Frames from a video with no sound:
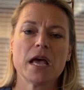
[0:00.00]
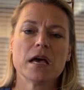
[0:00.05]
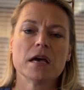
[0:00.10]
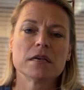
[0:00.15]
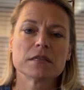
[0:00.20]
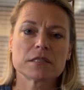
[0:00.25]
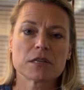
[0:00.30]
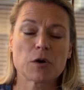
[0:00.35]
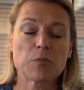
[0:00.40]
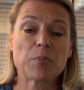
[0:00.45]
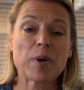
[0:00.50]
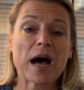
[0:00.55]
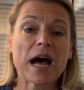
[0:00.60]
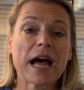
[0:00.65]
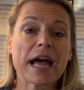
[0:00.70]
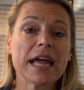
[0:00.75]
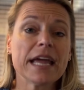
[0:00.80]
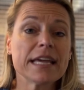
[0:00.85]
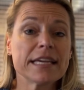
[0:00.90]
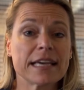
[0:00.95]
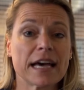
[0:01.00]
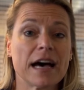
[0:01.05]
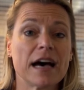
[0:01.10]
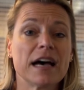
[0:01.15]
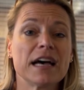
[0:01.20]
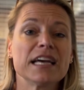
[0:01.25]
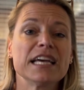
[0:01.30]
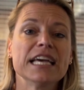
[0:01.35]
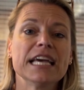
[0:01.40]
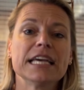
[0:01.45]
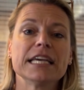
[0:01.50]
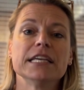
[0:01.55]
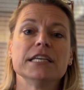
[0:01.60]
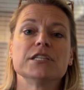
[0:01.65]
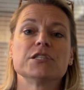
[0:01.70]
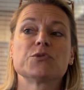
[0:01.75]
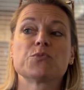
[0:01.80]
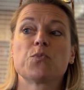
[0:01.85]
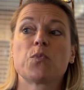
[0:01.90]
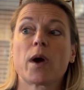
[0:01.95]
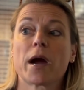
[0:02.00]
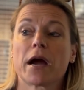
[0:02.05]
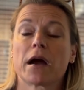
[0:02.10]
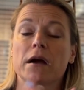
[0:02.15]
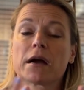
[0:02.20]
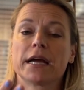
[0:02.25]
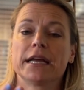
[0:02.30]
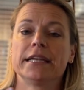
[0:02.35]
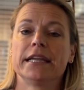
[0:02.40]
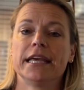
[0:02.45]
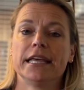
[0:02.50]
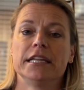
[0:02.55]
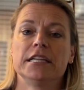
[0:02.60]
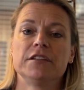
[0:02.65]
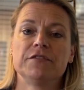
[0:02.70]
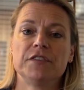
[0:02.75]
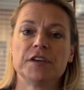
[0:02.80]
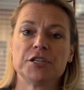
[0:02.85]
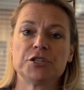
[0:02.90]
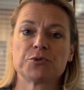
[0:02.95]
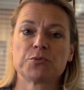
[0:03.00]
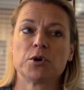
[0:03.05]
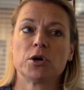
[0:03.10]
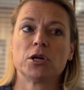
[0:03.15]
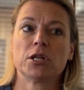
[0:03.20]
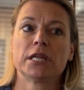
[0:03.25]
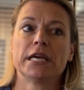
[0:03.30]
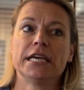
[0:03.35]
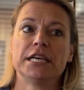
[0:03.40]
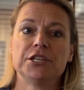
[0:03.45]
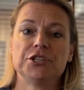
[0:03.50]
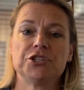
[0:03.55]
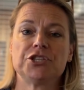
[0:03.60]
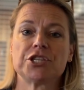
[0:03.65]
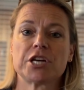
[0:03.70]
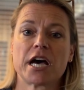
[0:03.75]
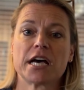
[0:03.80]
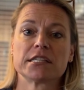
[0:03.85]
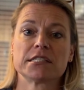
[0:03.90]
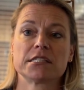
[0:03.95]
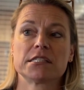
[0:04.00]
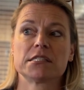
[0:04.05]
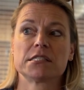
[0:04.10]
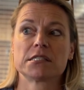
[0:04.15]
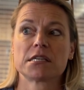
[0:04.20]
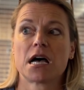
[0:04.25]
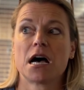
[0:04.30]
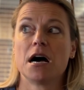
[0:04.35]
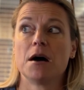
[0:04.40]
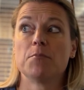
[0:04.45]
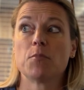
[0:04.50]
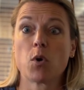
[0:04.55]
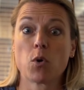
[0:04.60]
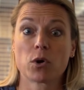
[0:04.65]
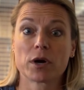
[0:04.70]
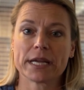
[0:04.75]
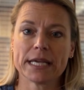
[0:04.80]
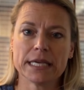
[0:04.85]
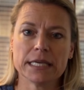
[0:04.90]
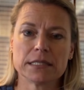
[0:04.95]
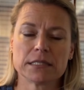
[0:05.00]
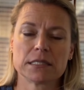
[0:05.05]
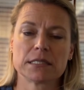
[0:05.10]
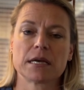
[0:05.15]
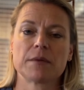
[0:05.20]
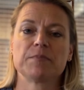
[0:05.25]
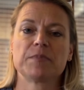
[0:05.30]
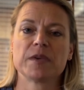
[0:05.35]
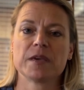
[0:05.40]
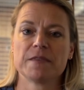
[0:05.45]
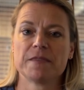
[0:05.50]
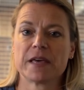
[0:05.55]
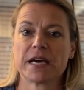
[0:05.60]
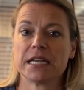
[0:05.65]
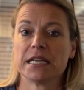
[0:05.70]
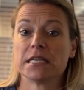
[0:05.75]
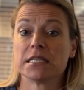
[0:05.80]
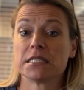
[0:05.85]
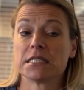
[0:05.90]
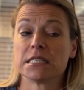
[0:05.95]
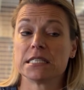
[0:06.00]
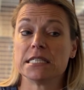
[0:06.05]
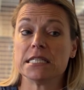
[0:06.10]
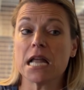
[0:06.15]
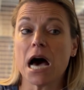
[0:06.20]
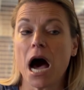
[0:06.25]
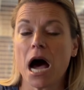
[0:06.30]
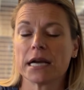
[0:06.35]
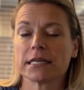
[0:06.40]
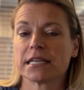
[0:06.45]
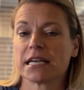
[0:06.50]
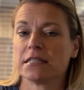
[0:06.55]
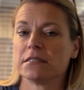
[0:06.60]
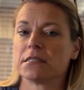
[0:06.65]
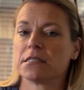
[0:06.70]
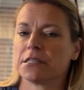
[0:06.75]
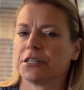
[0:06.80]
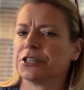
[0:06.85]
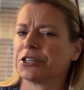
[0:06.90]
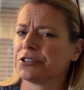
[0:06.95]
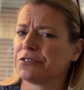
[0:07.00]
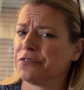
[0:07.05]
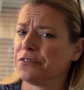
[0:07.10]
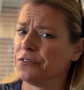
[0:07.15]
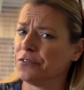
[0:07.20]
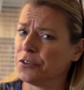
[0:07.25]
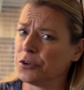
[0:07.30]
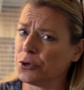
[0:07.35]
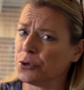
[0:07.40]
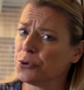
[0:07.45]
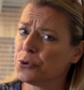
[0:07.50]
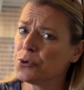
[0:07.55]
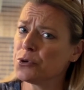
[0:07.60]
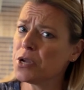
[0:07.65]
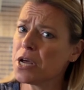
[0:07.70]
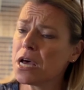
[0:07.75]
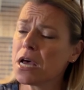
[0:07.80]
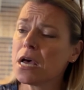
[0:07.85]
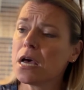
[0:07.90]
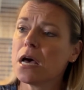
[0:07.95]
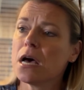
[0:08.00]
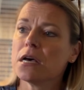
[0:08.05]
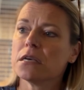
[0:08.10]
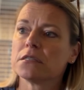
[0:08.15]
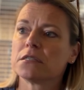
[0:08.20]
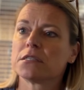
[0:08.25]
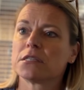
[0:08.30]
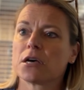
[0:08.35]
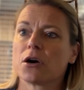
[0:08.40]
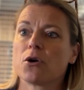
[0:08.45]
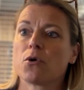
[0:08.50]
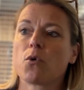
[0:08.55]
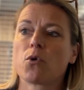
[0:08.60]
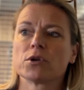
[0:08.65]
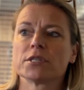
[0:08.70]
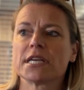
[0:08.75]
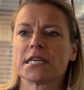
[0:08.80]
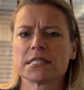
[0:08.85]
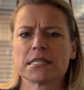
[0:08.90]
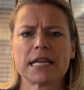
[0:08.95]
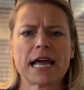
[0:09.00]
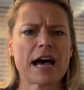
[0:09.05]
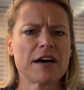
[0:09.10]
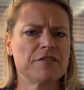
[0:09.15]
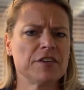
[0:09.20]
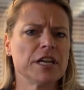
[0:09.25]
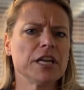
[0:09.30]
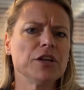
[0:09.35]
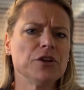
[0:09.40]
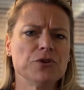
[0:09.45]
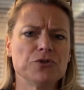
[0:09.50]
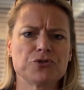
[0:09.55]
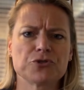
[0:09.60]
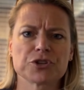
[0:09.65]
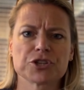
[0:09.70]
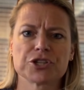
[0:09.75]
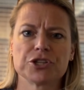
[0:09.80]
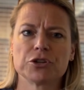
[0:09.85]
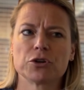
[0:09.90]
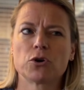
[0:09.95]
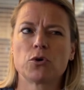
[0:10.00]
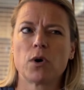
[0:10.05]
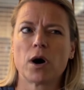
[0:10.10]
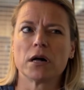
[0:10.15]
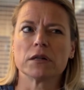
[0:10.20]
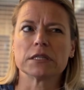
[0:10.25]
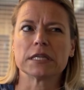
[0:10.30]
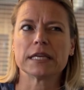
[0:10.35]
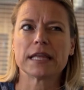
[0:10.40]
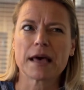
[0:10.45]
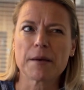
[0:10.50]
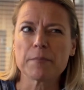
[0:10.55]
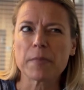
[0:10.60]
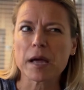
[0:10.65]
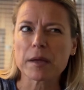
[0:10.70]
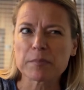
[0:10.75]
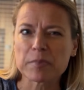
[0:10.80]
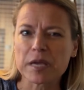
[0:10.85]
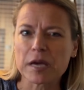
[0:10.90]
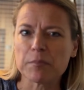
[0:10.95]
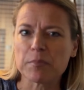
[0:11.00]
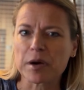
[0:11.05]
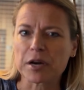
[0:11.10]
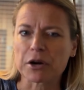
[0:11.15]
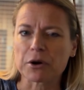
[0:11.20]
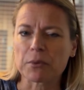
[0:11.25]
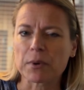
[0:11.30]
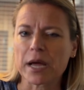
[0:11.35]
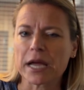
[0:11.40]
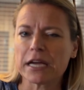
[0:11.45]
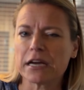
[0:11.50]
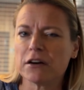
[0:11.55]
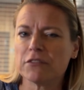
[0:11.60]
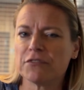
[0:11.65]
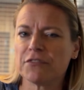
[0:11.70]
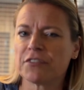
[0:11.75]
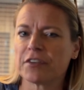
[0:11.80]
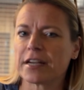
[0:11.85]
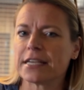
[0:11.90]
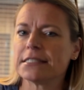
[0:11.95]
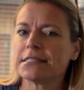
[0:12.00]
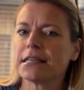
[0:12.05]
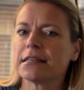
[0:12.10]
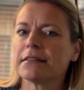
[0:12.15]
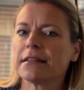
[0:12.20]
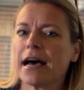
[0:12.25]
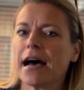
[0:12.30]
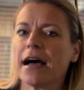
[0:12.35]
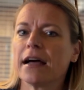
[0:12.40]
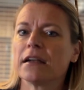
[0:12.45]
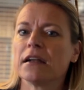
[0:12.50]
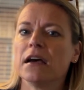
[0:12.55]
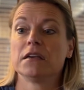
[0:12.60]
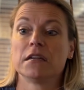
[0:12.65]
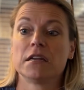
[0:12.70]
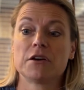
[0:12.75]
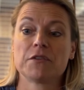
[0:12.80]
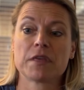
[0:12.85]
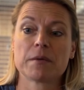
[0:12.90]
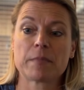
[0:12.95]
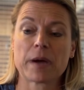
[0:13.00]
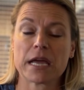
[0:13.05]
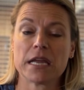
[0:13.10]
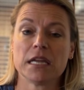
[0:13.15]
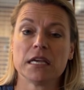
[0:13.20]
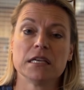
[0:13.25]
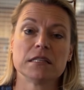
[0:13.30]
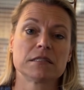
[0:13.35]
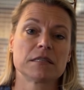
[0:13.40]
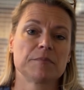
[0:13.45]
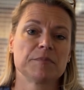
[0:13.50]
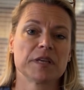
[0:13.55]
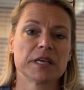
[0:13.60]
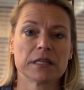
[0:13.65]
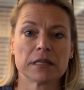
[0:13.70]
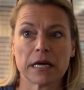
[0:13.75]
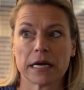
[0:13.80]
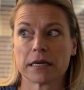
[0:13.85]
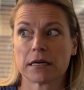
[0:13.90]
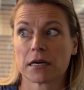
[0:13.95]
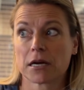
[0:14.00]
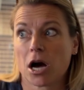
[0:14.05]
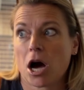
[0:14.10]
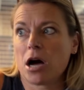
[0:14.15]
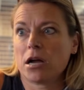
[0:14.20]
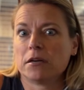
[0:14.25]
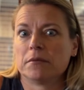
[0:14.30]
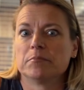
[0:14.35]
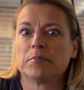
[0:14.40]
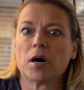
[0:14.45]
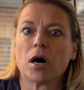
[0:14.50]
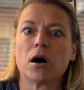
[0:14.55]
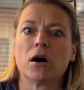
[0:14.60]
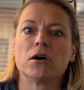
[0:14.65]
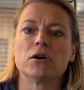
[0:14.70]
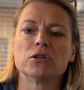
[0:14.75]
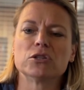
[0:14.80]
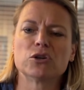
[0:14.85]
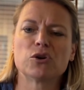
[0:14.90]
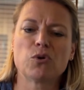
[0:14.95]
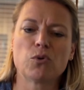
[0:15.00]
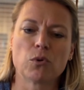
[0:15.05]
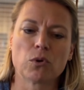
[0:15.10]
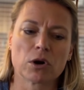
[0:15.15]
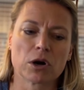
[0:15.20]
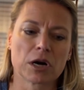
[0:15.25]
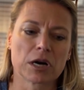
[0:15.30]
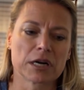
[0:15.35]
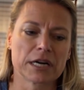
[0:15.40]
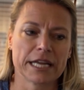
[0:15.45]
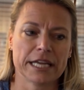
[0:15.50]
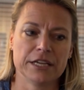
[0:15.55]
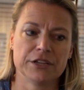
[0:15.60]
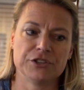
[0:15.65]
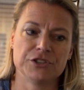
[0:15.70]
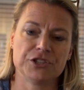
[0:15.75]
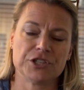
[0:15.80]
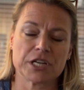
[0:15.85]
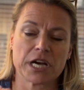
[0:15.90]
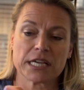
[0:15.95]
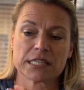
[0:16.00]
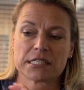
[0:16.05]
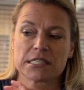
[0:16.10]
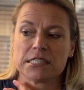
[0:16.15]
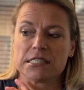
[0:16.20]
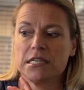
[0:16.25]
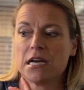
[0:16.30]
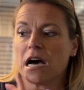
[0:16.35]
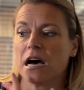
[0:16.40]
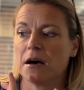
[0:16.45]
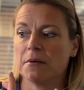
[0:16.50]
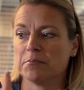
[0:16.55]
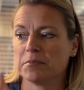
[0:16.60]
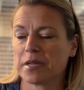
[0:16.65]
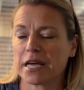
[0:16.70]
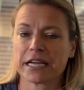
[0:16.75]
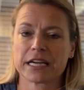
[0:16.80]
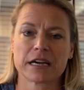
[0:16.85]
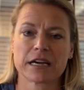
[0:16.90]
So pica is where an individual ingests or eats something that is not considered food, or doesn't have any nutritional quality. That might be a better way of phrasing that. You know, they might eat something like a cotton ball or ingest like